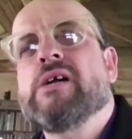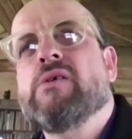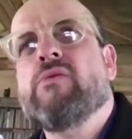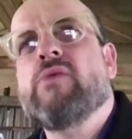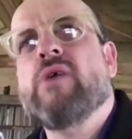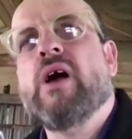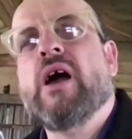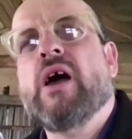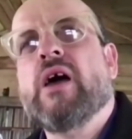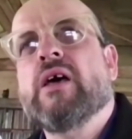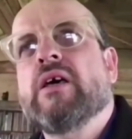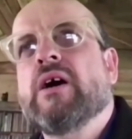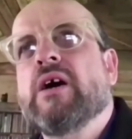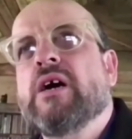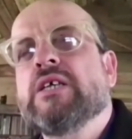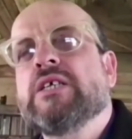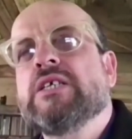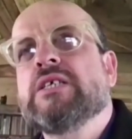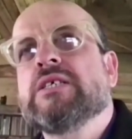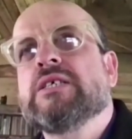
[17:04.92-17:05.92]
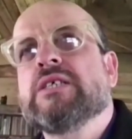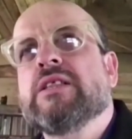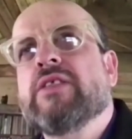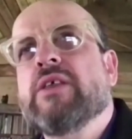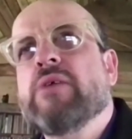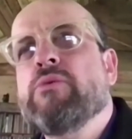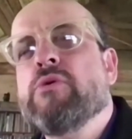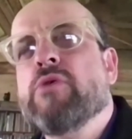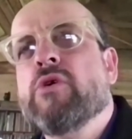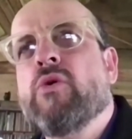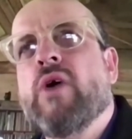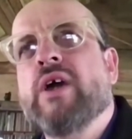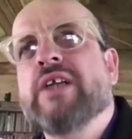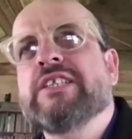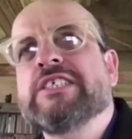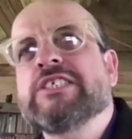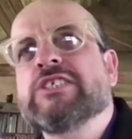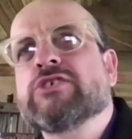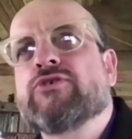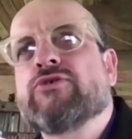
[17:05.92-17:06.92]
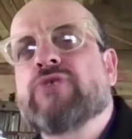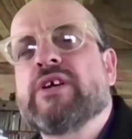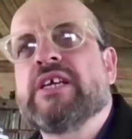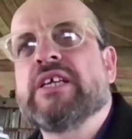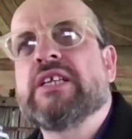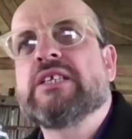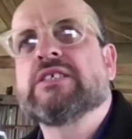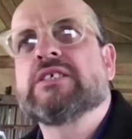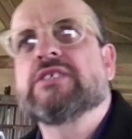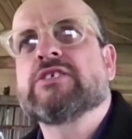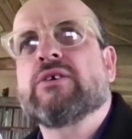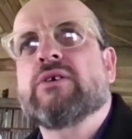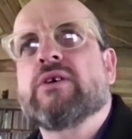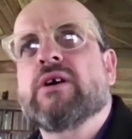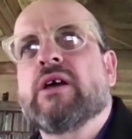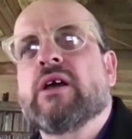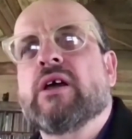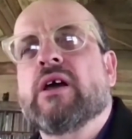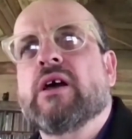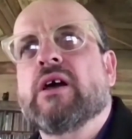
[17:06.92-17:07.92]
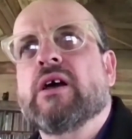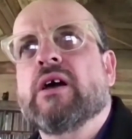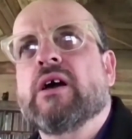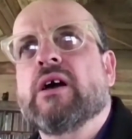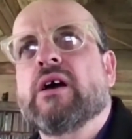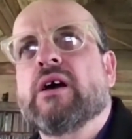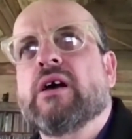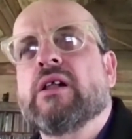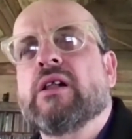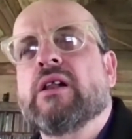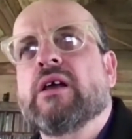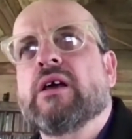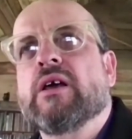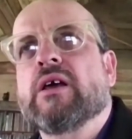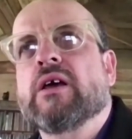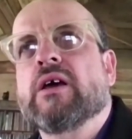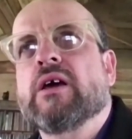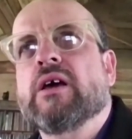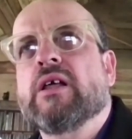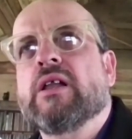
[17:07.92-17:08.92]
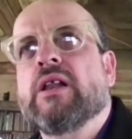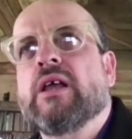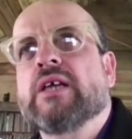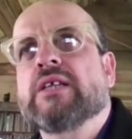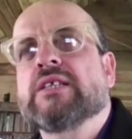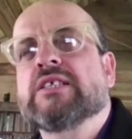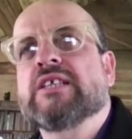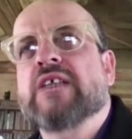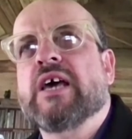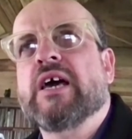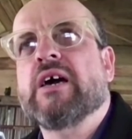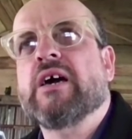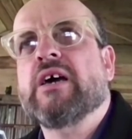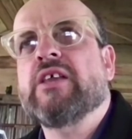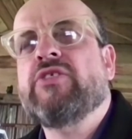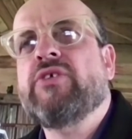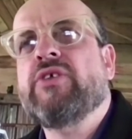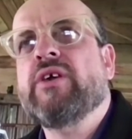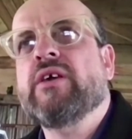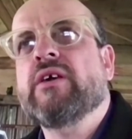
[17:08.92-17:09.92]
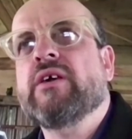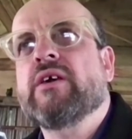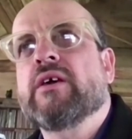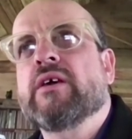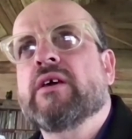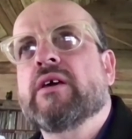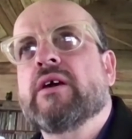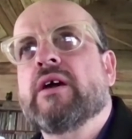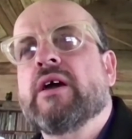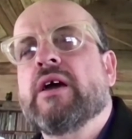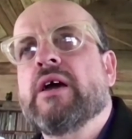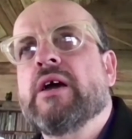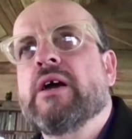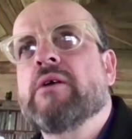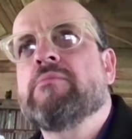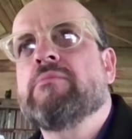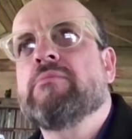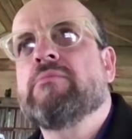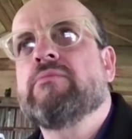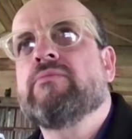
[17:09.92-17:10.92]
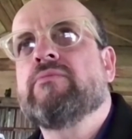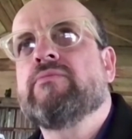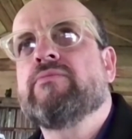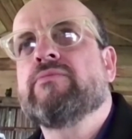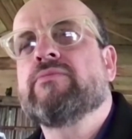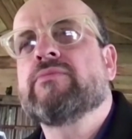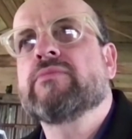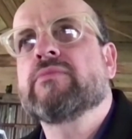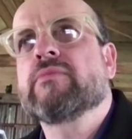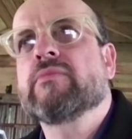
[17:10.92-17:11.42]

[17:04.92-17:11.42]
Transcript: Well, they were quite discreet, so I like that. I think, I've